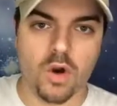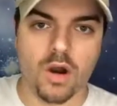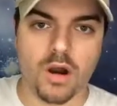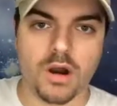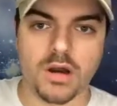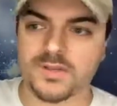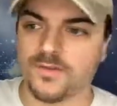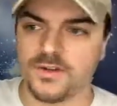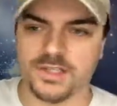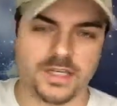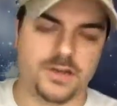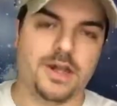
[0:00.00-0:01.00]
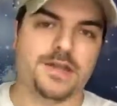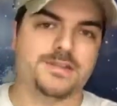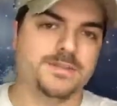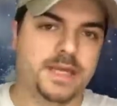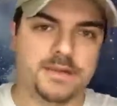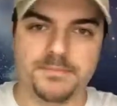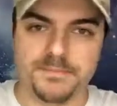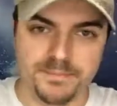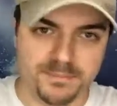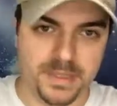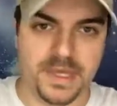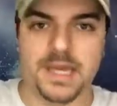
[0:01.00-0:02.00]
are as far as like you're not some like
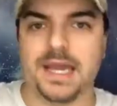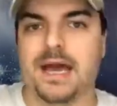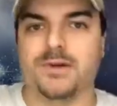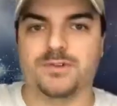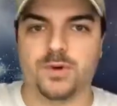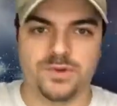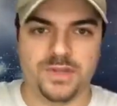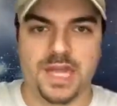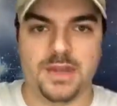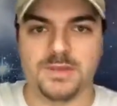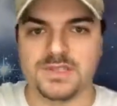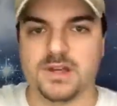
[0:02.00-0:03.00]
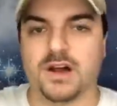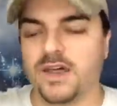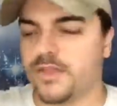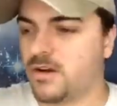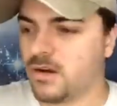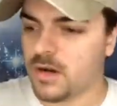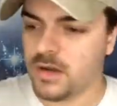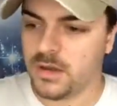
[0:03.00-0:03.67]
big household name as an author,